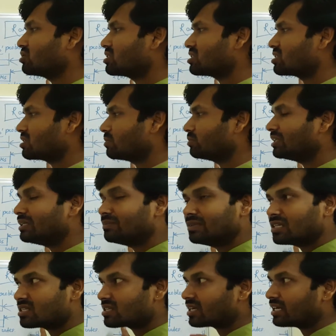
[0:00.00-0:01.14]
consists of 3
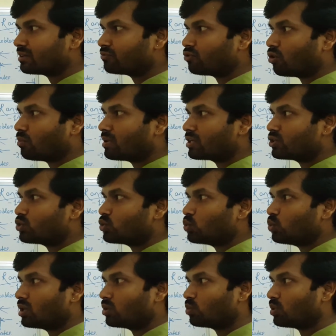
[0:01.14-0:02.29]
millisecond, format
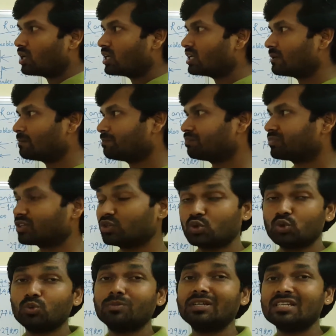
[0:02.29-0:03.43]
2 and 1
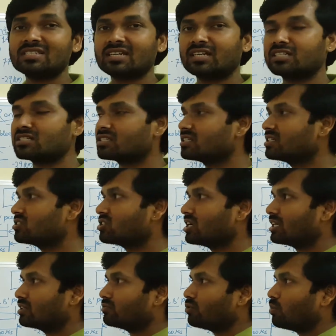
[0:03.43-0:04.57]
2 milliseconds each,
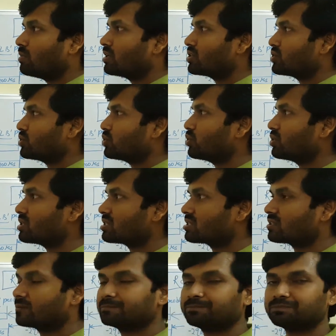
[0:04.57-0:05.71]
and the format 0
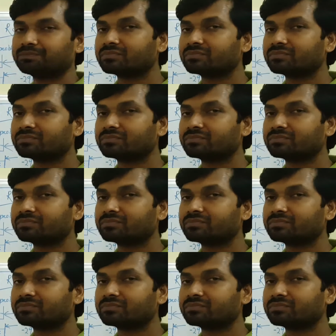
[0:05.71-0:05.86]
is